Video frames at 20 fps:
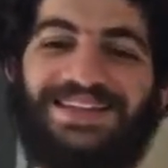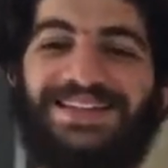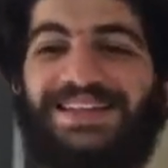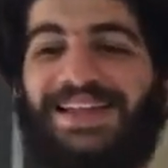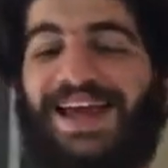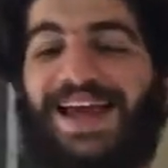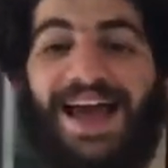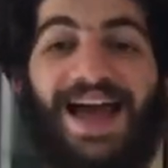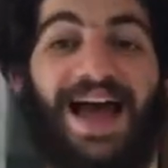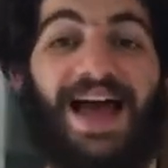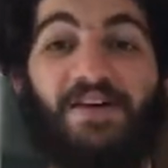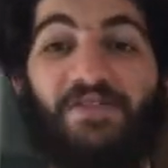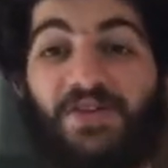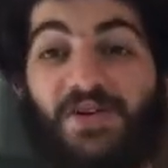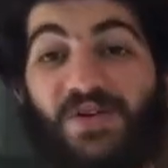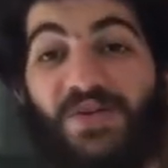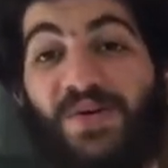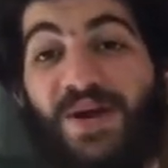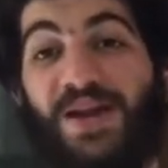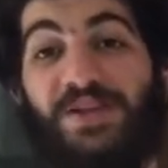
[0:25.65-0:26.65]
Today I have a
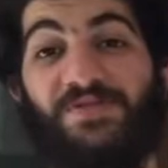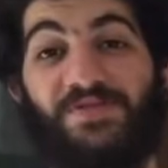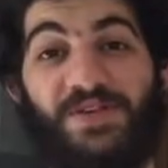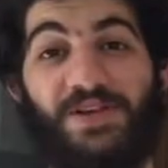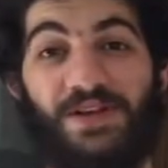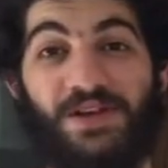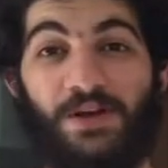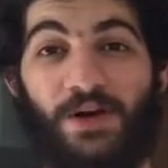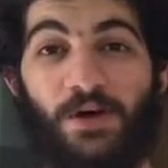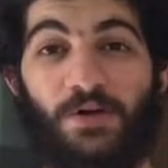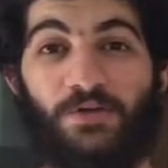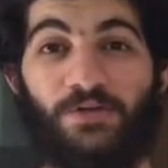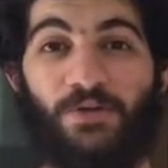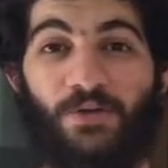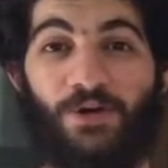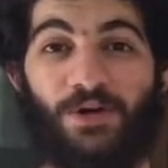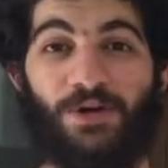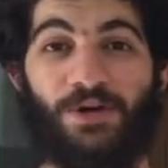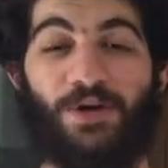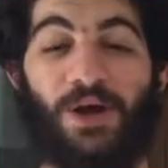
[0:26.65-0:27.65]
great video
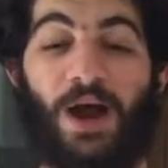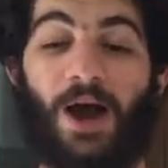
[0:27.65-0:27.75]
for you.